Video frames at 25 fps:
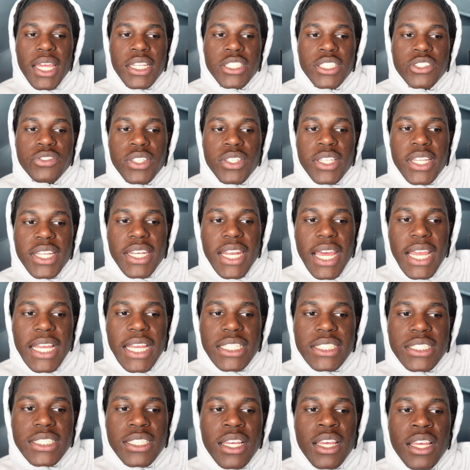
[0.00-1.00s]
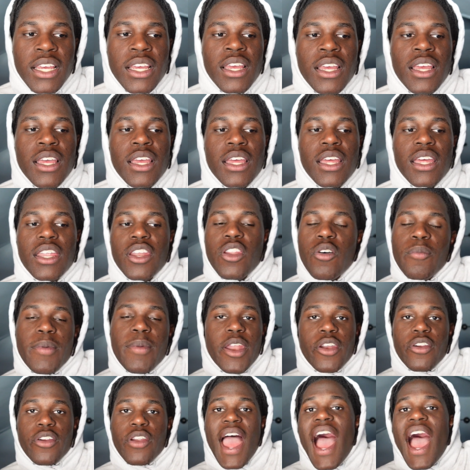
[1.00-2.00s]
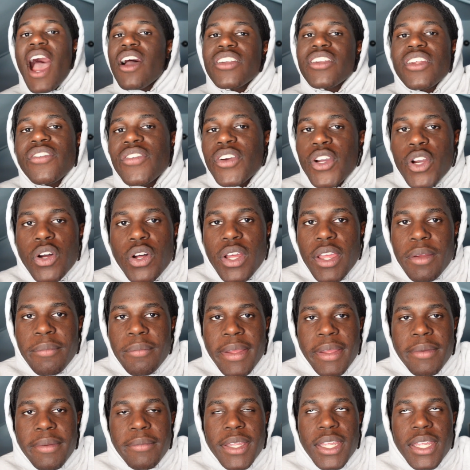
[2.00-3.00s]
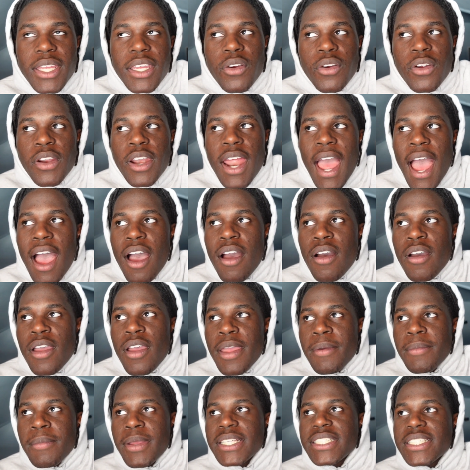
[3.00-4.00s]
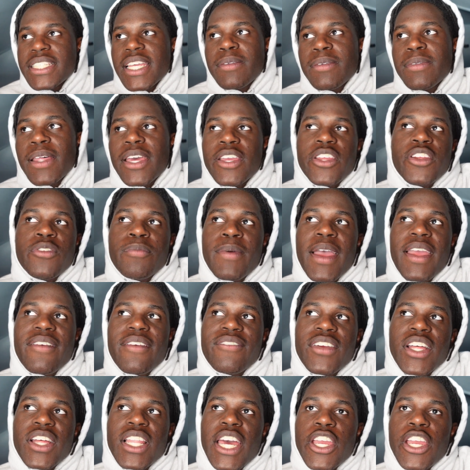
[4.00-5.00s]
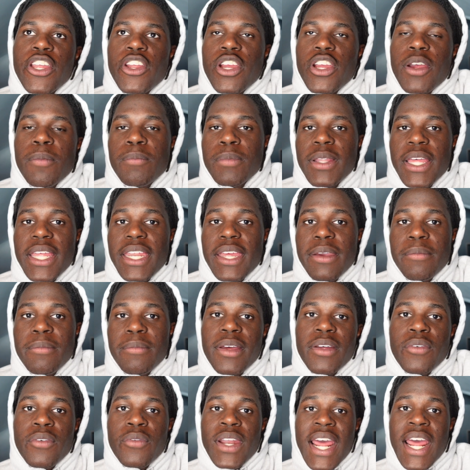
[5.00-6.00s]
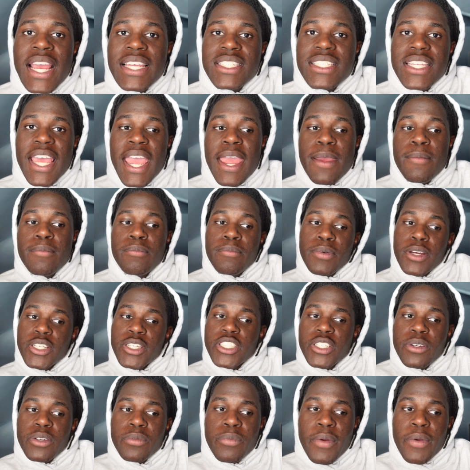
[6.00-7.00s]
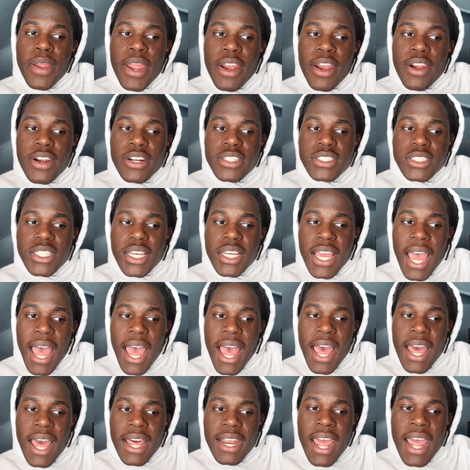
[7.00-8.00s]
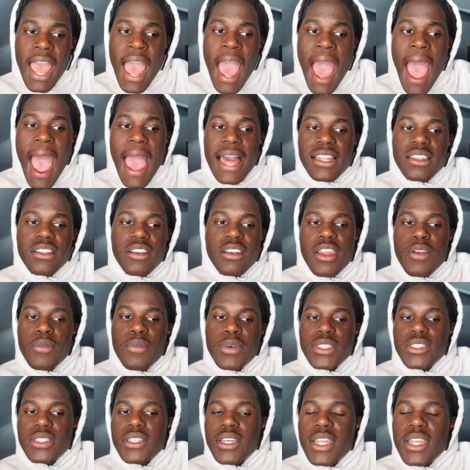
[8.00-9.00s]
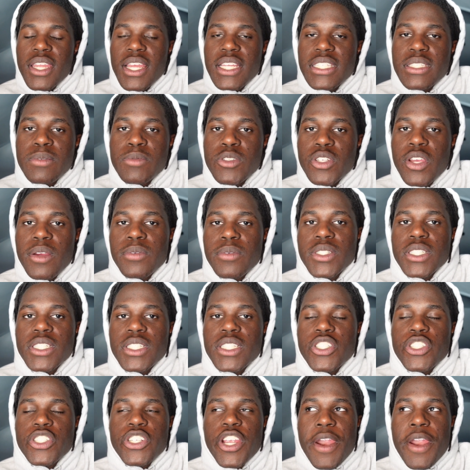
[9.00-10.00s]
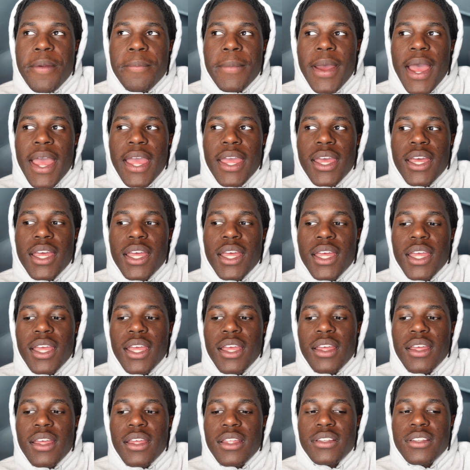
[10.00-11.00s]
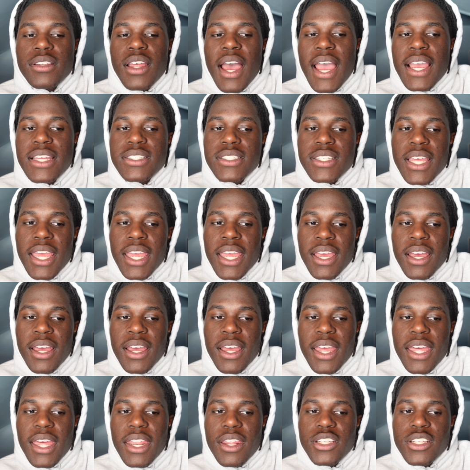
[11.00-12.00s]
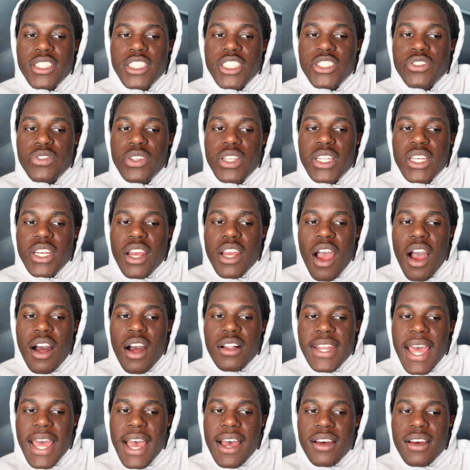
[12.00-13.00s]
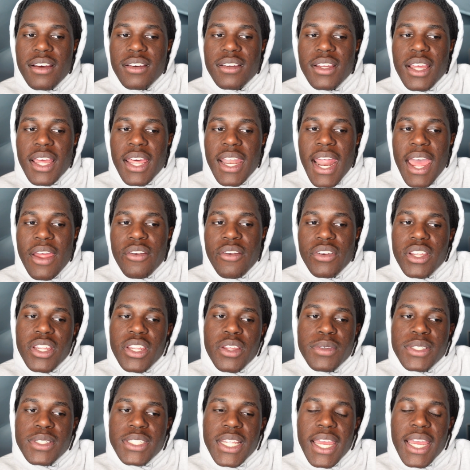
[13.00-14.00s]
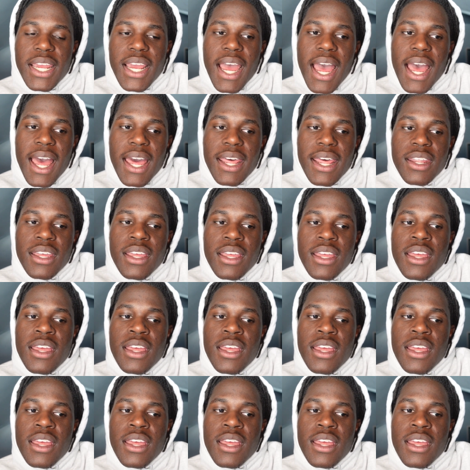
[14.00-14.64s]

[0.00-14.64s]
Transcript: and it's really nice no matter how difficult it may be or how it may seem like you might feel like you're complaining but when i say put your prayers to god i literally was looking at some scriptures in jeremiah and isaiah and it just really called out and i really was like god